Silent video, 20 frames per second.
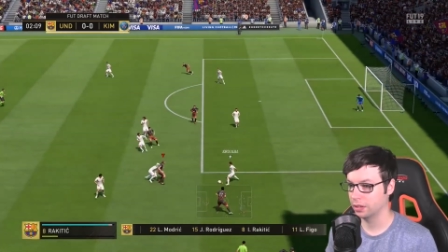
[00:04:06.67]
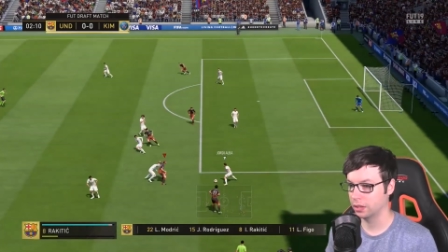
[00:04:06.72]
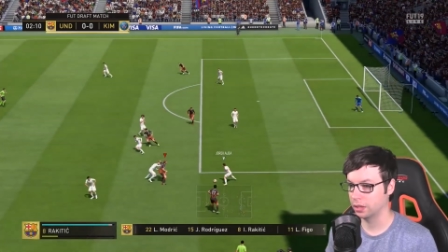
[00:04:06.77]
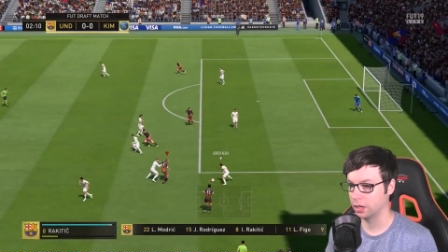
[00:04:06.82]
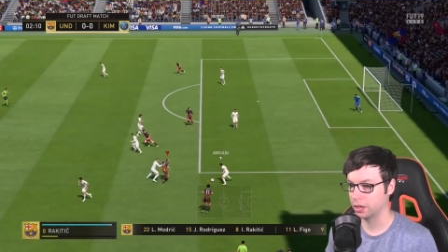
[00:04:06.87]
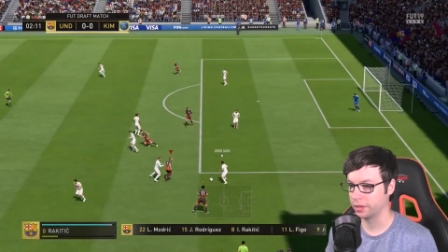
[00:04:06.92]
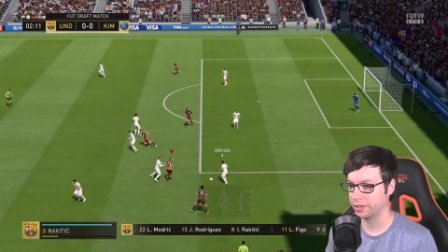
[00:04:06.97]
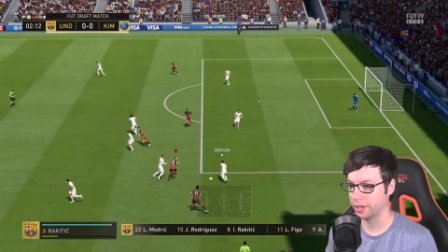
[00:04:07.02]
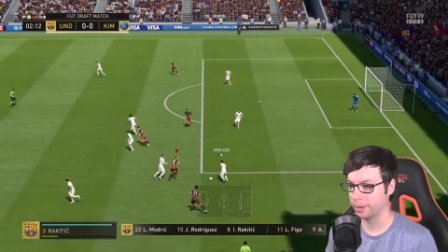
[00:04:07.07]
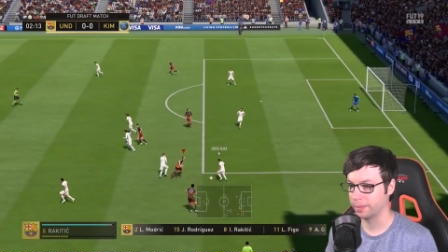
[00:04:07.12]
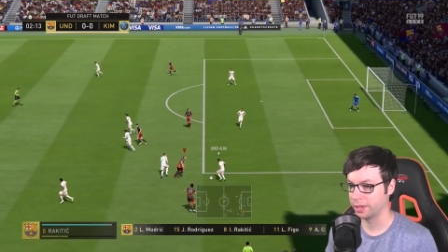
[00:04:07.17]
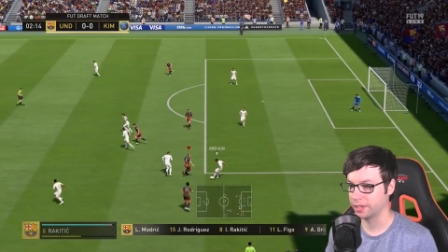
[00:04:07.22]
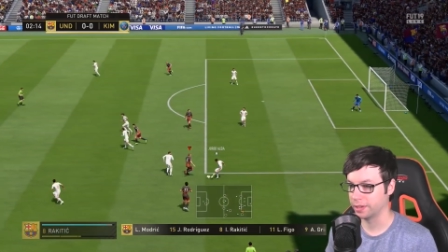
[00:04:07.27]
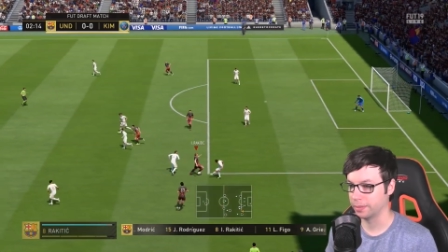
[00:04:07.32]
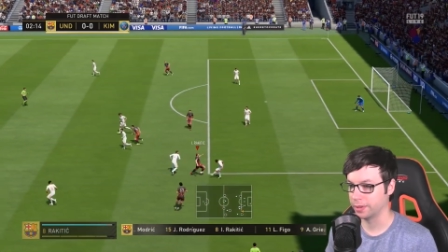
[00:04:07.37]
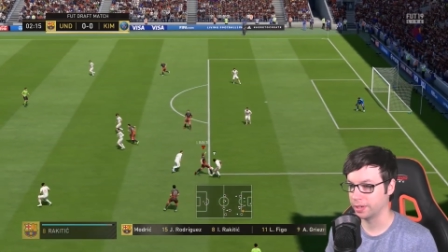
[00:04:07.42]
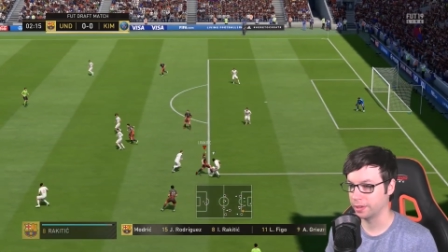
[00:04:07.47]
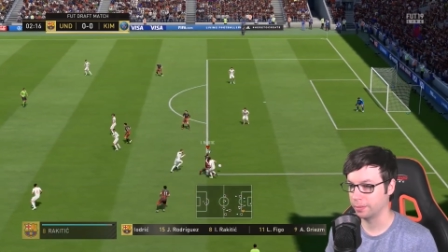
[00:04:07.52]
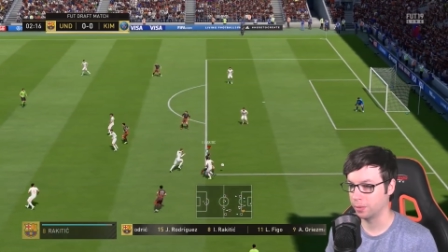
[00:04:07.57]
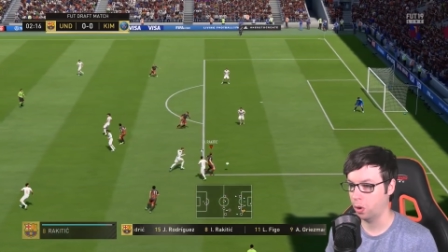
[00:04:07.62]
Ah, oh, damn it,
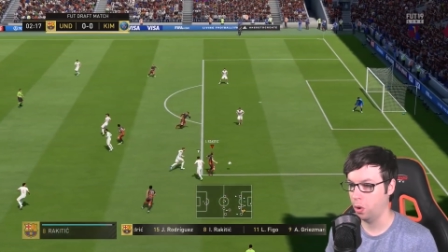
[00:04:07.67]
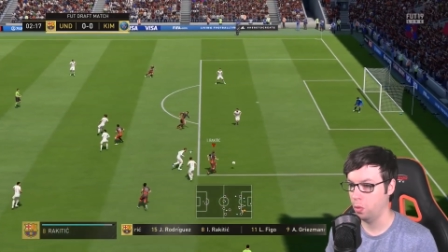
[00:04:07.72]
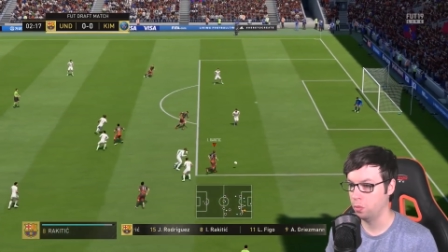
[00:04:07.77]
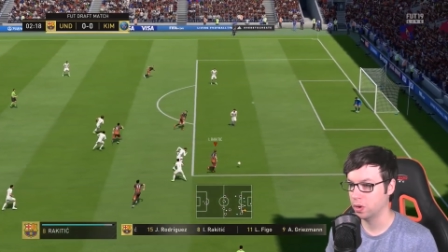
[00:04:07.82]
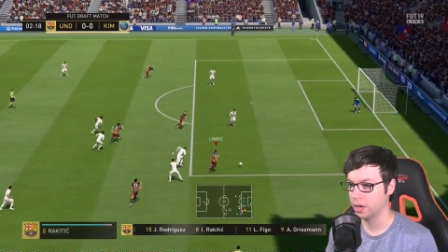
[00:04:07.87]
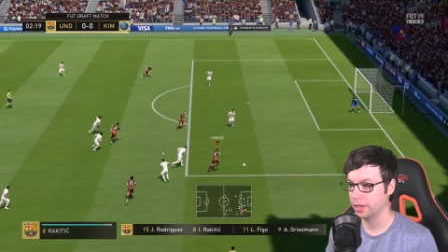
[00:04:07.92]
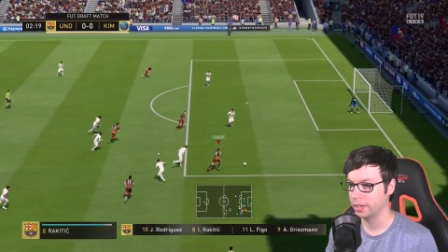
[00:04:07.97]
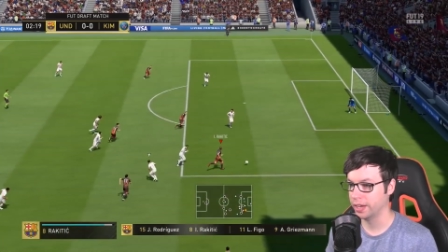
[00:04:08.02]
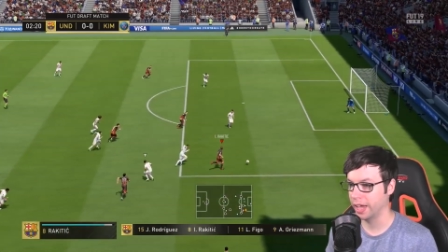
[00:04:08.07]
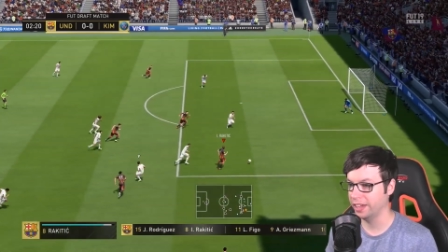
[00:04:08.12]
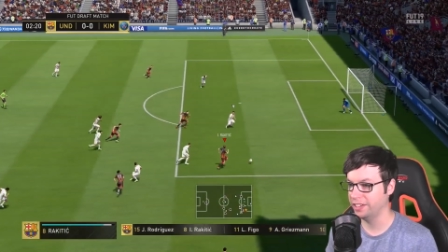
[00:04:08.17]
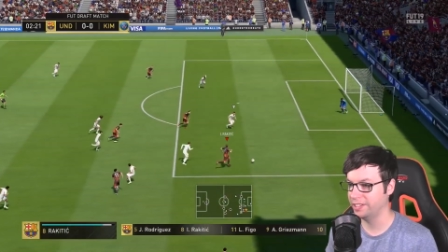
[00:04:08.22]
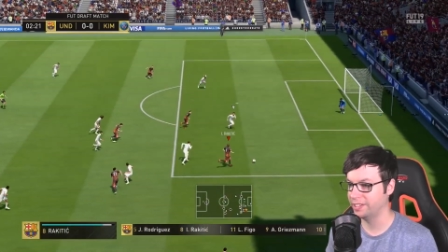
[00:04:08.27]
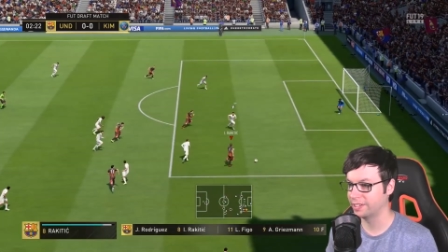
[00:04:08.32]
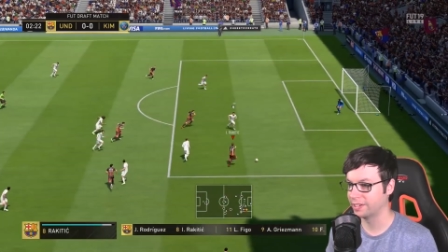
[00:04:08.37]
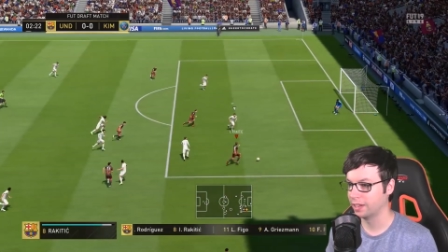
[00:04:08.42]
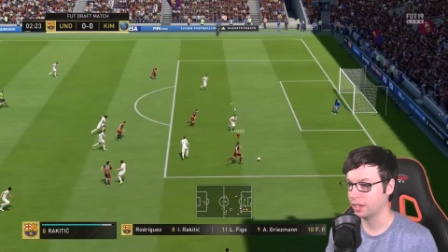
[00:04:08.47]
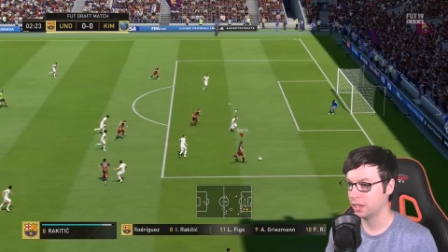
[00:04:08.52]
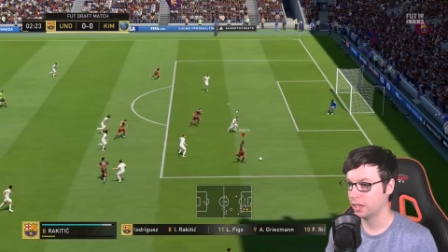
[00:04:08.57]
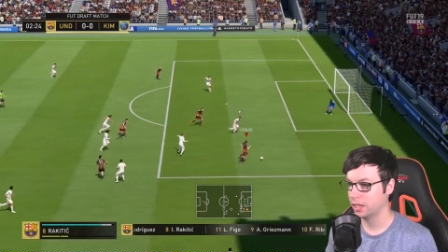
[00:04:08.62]
damn it. Oh,
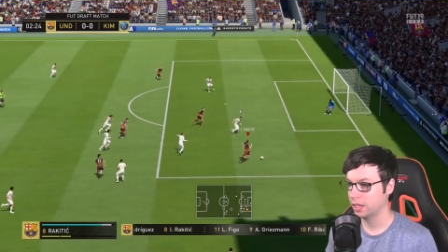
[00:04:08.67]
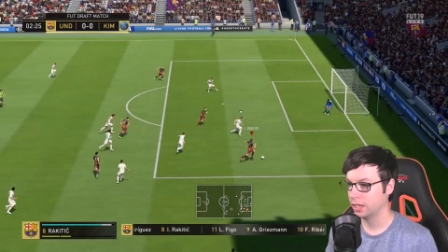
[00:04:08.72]
nice.